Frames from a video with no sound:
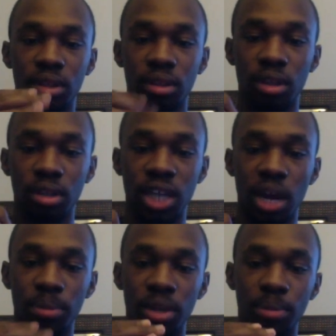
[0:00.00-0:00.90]
the
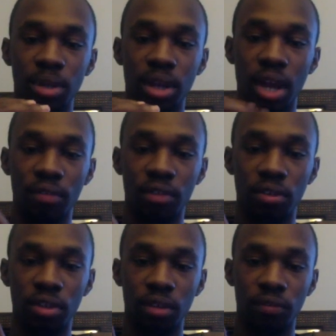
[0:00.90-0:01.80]
top lip didn't have
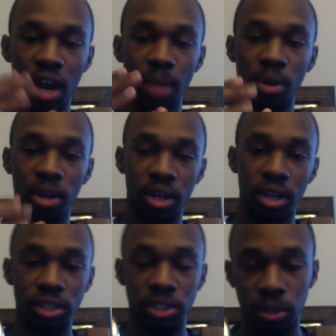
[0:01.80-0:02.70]
nothing to vibrate
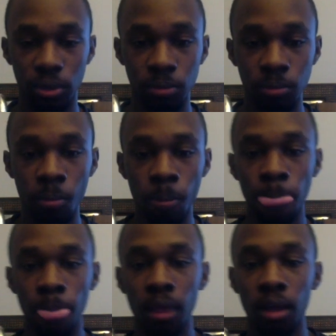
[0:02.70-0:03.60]
against. So
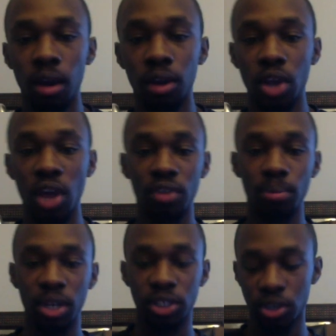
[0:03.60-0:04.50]
you have to
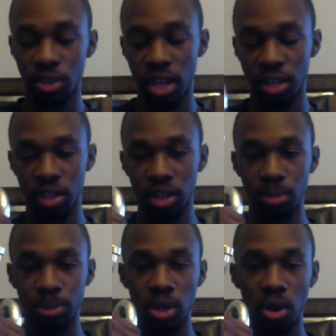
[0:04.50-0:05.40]
make sure that the
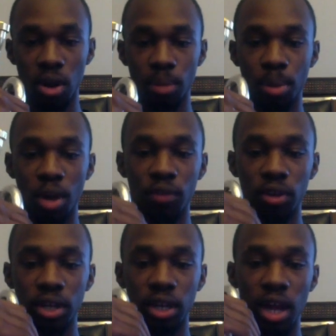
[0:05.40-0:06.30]
lips are
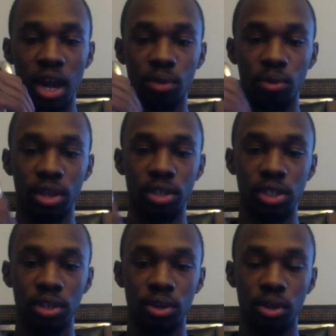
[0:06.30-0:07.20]
perfectly aligned with each
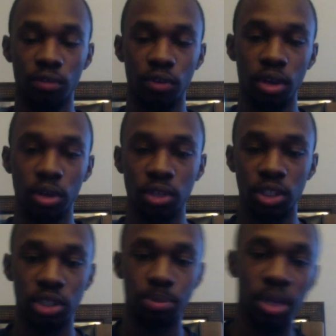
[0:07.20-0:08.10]
other in order for the notes
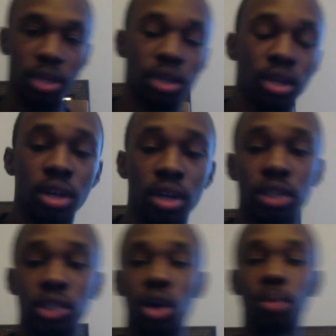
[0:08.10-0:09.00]
to speak.
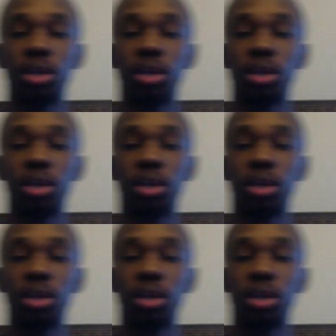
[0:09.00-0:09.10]
So I'm going